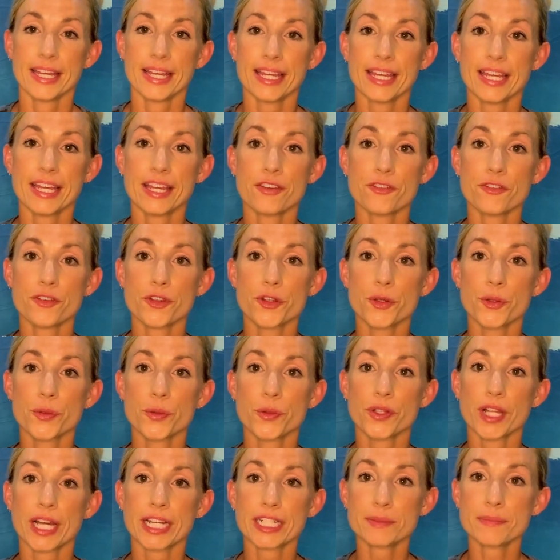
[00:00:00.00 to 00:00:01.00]
If
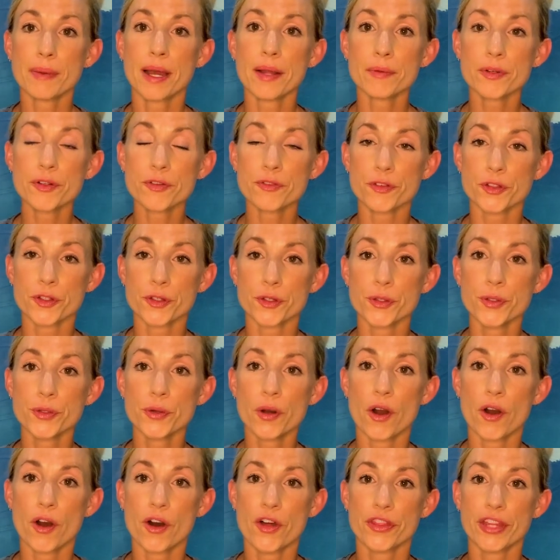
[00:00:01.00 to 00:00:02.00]
you liked my
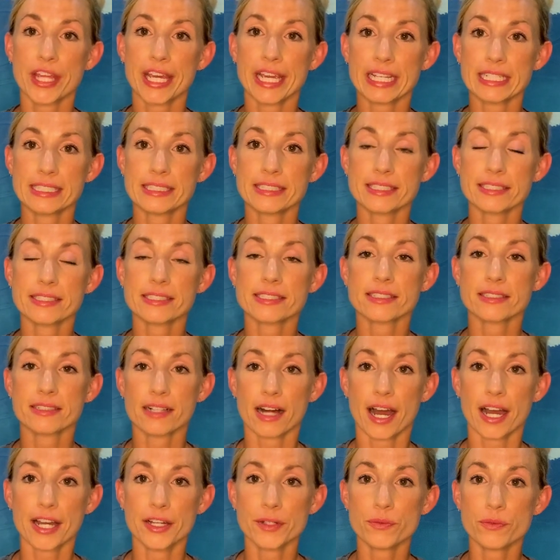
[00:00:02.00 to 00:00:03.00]
review on the Asics
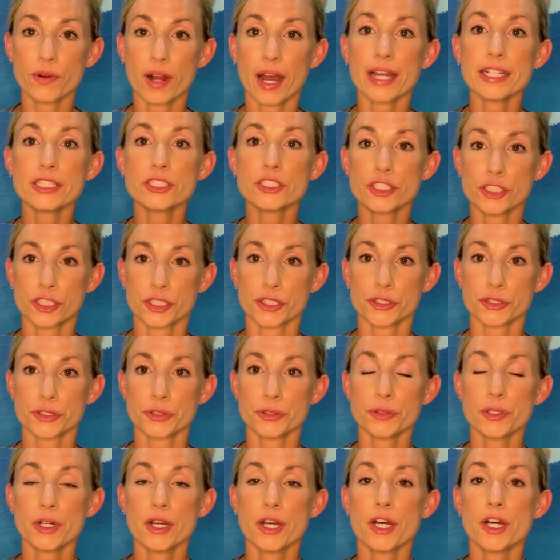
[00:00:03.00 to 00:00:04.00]
GlideRide
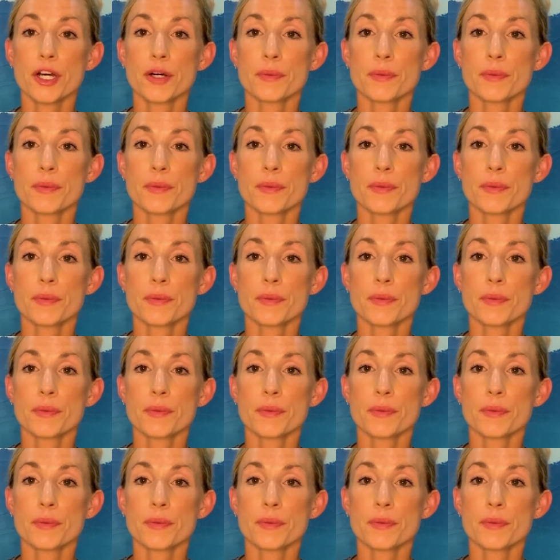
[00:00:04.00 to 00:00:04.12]
2,